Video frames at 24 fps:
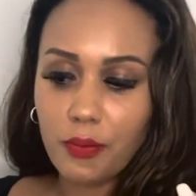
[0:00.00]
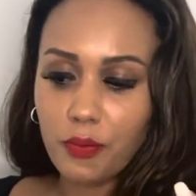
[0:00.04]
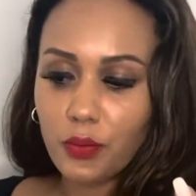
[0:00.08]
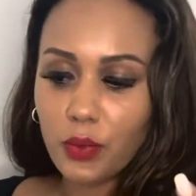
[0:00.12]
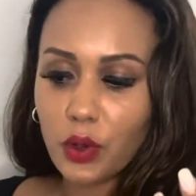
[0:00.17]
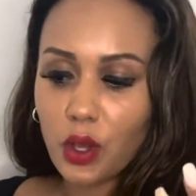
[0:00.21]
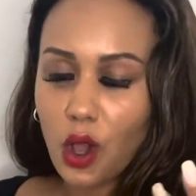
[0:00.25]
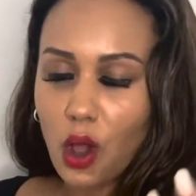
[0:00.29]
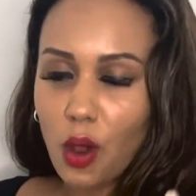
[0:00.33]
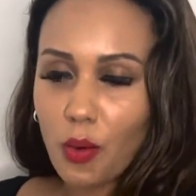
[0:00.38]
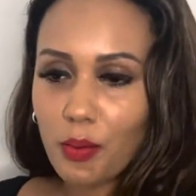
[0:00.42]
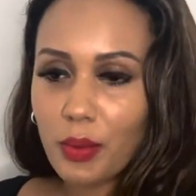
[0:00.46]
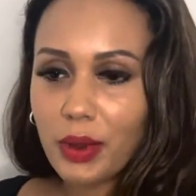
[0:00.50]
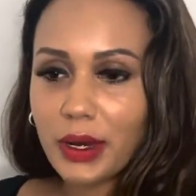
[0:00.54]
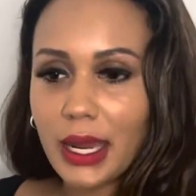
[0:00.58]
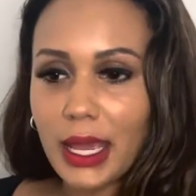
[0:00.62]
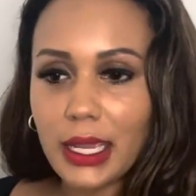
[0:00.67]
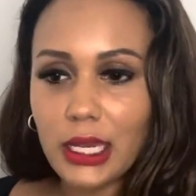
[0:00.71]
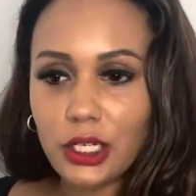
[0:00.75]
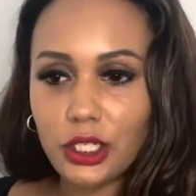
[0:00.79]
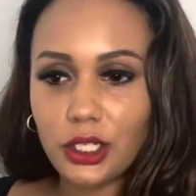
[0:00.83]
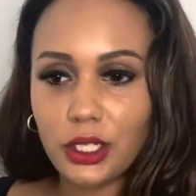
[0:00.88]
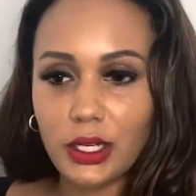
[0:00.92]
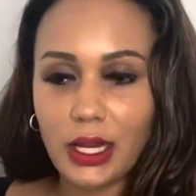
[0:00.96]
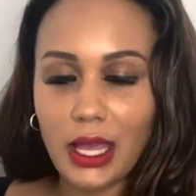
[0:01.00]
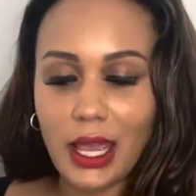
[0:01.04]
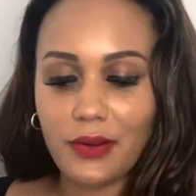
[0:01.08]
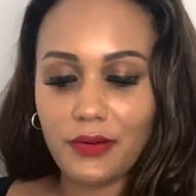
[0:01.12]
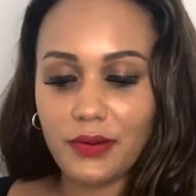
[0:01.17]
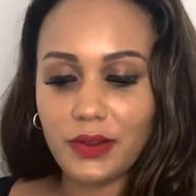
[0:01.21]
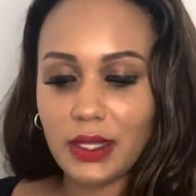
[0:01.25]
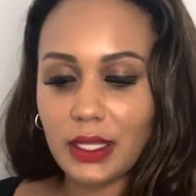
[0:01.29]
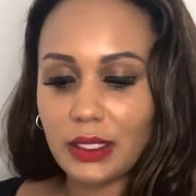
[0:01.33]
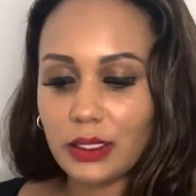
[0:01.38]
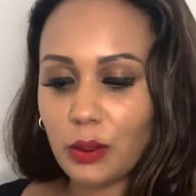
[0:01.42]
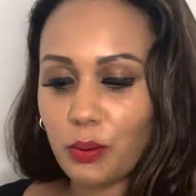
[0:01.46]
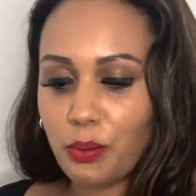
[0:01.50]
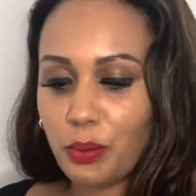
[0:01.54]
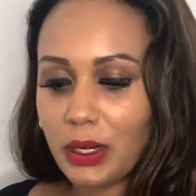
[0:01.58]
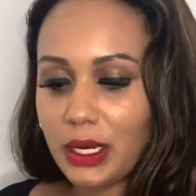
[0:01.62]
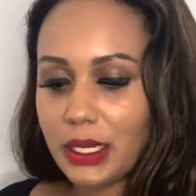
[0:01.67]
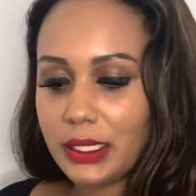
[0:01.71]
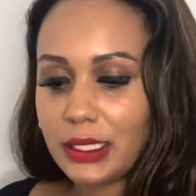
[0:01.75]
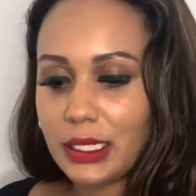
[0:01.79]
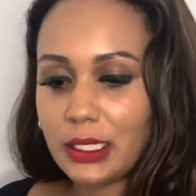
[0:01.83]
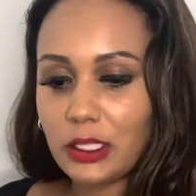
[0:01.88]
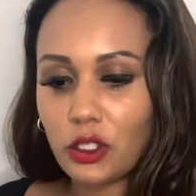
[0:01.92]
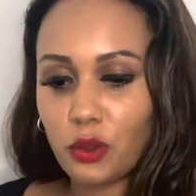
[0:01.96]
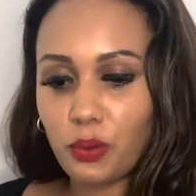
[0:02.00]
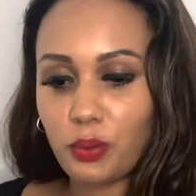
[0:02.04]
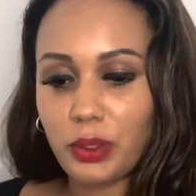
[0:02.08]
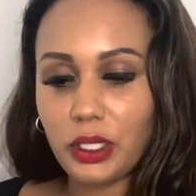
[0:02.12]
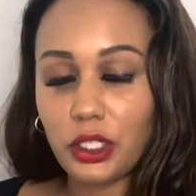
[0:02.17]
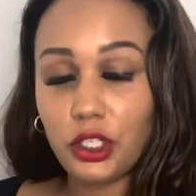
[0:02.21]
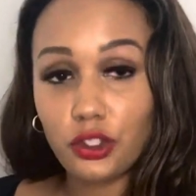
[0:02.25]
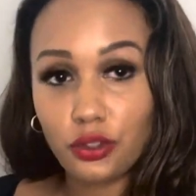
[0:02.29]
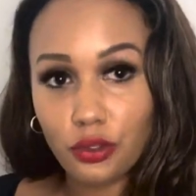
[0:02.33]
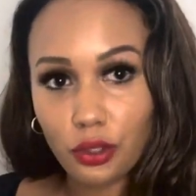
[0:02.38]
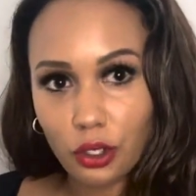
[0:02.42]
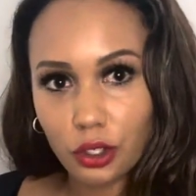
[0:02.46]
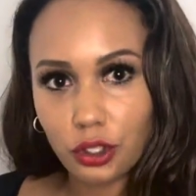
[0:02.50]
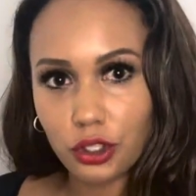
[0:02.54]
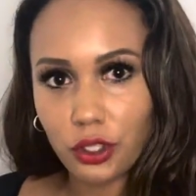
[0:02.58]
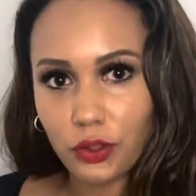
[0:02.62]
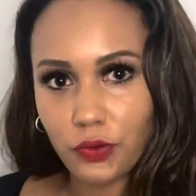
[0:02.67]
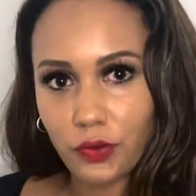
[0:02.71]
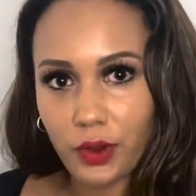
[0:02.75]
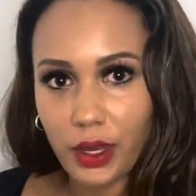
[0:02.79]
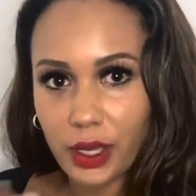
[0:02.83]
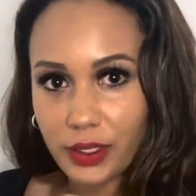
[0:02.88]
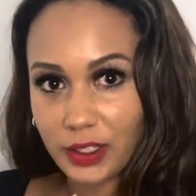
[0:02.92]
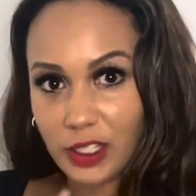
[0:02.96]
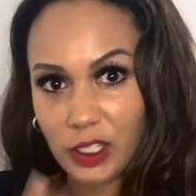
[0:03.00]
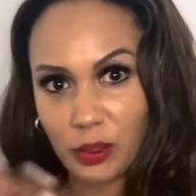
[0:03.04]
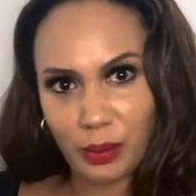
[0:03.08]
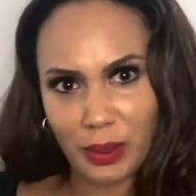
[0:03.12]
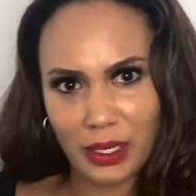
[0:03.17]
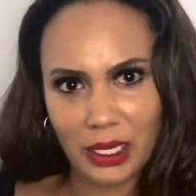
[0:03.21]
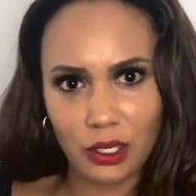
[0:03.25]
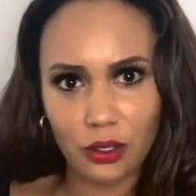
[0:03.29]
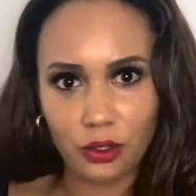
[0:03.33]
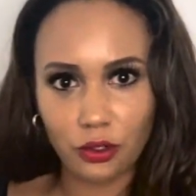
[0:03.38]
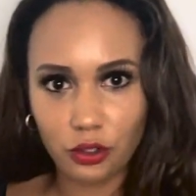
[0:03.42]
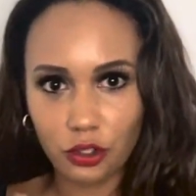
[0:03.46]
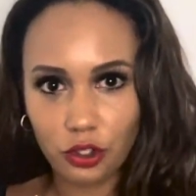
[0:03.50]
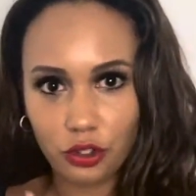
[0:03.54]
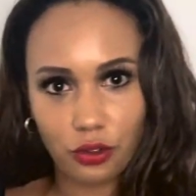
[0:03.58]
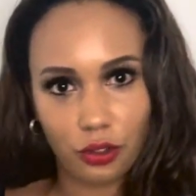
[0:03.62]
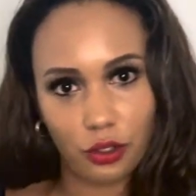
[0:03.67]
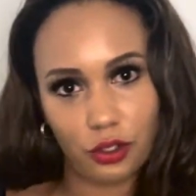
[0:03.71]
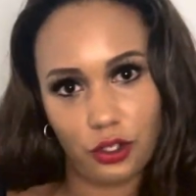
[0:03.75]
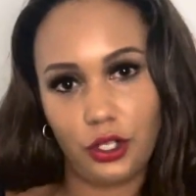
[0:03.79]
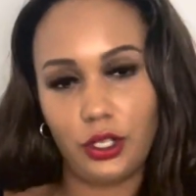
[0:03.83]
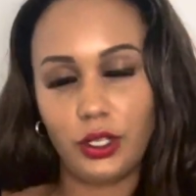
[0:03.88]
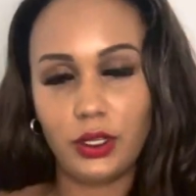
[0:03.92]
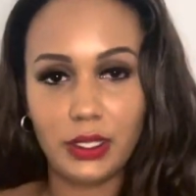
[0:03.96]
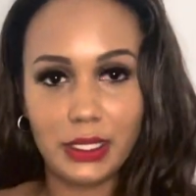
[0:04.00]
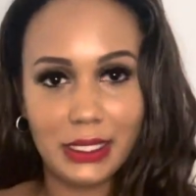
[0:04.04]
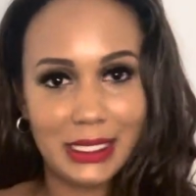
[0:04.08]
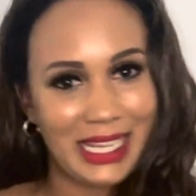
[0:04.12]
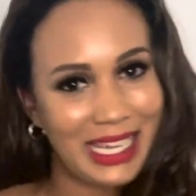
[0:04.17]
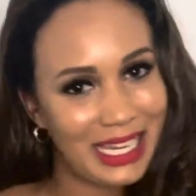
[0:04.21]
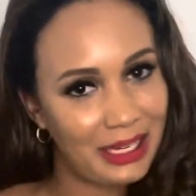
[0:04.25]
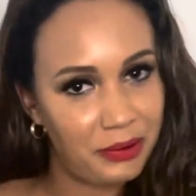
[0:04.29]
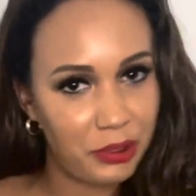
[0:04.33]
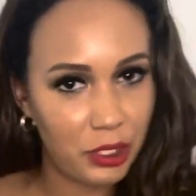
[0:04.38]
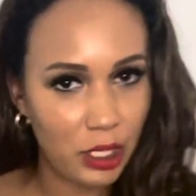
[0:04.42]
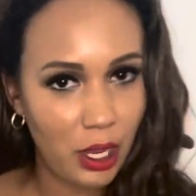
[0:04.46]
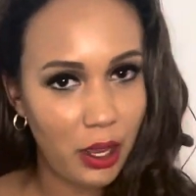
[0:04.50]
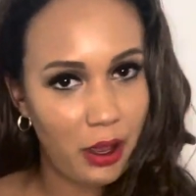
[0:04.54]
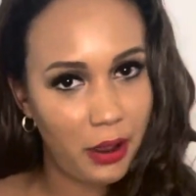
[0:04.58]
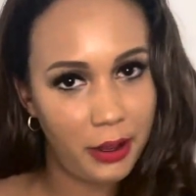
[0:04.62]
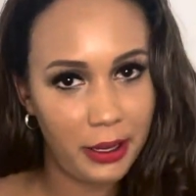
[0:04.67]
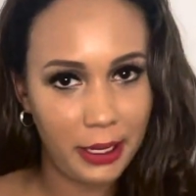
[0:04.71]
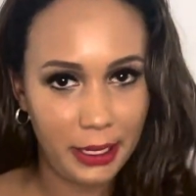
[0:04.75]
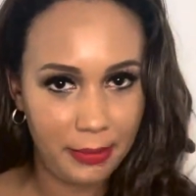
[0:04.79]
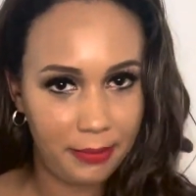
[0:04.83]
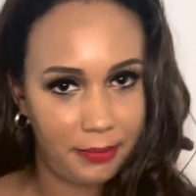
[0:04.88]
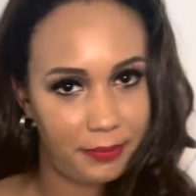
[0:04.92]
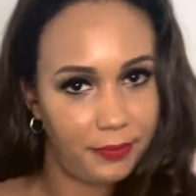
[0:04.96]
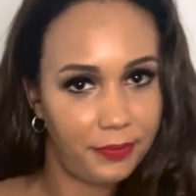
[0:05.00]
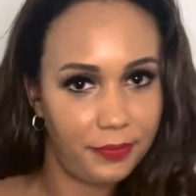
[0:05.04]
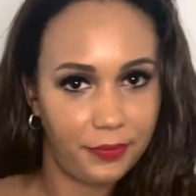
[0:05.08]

combination, having this ability to be structured versus being unstructured at the same time.